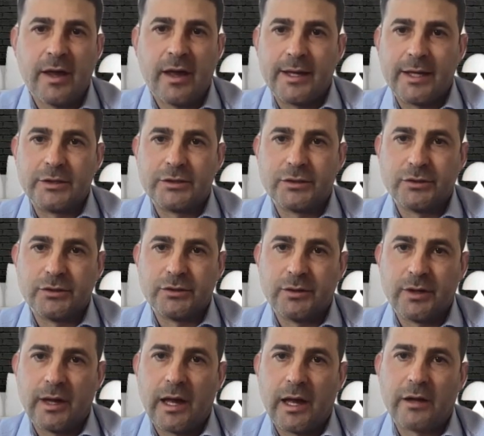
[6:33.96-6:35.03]

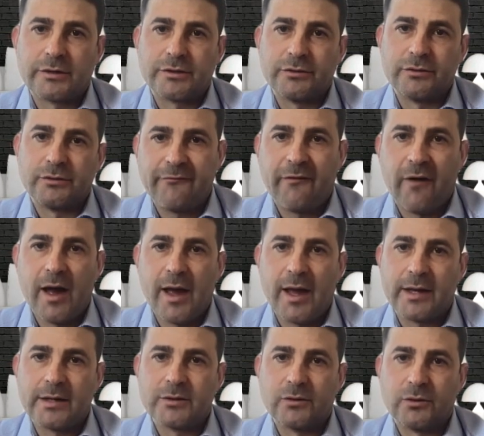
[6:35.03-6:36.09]
into how to
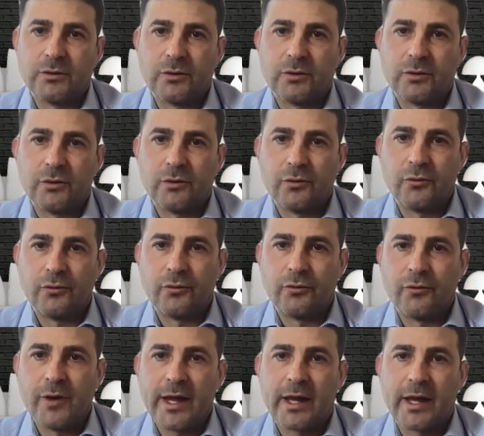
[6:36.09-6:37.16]
find or
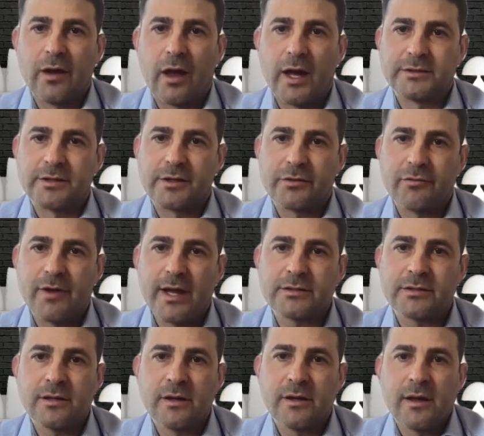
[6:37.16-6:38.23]
recognize a threat.